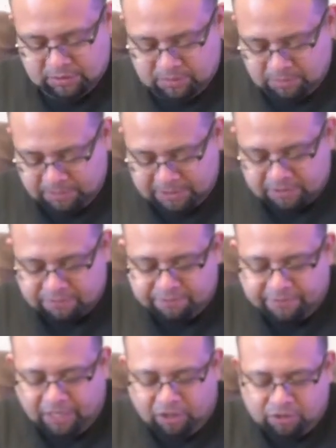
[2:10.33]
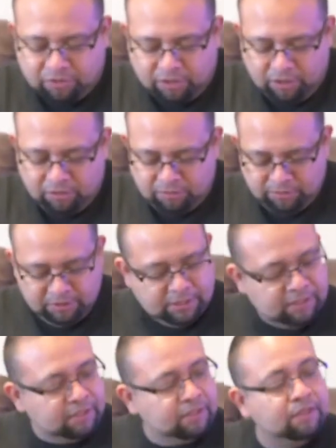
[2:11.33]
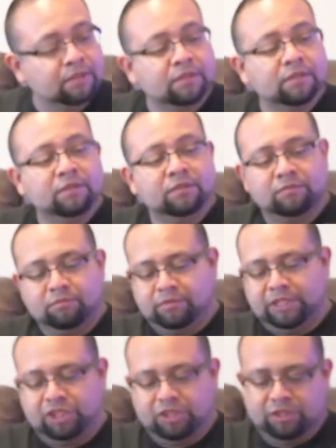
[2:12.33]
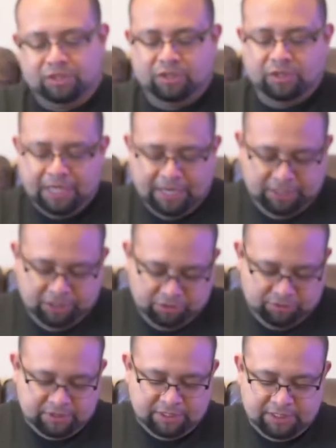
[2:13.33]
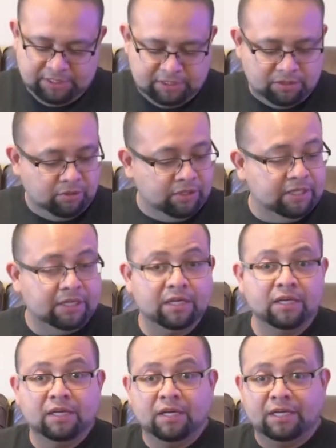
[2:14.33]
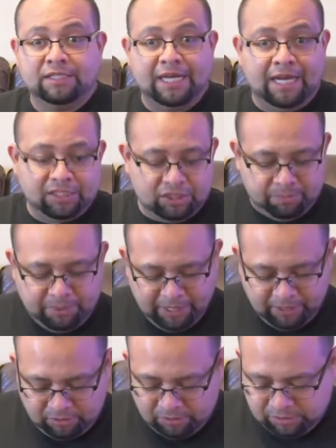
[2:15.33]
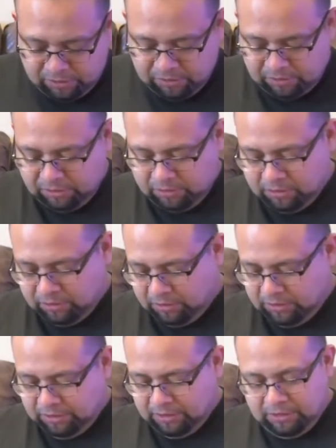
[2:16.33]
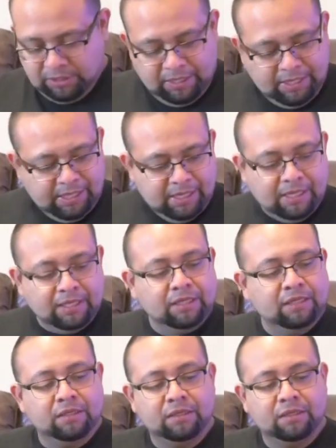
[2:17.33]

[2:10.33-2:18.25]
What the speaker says: some of this Velcro, which you got to use this in order to attach your pedals, and